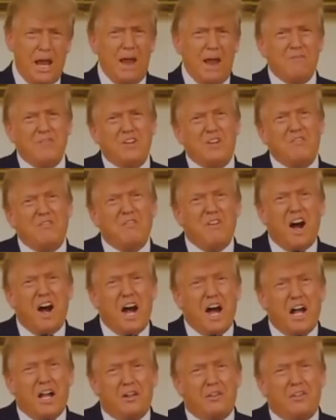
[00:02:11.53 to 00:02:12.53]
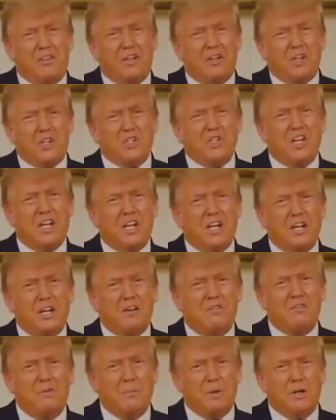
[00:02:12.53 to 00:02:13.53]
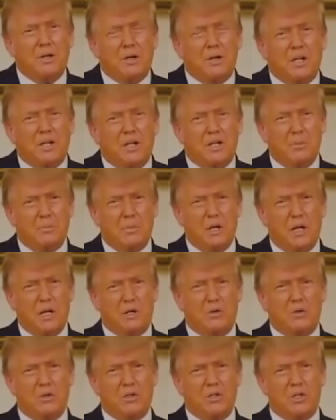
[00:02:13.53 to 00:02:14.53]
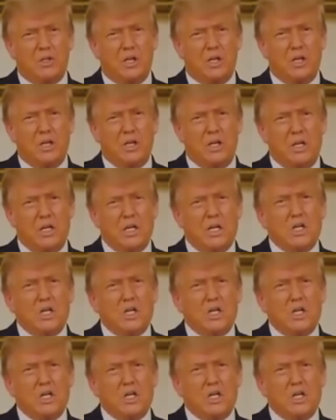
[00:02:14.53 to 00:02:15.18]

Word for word: have defiled the seat of American democracy.